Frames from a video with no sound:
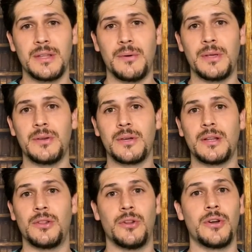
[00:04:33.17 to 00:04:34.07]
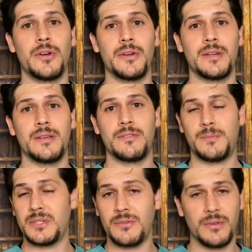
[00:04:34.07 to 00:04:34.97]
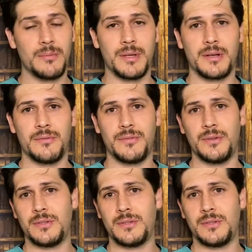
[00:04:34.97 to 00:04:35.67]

That way you can learn, especially if you're in the medical field.